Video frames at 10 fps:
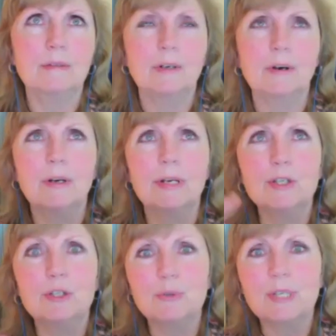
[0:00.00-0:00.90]
there are
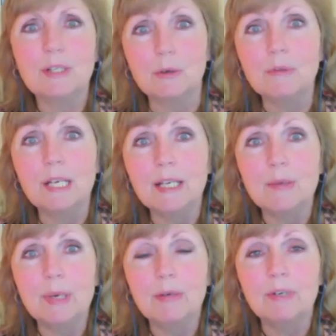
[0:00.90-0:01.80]
issues I don't like
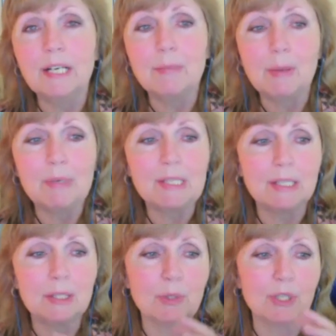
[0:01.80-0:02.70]
about running my business,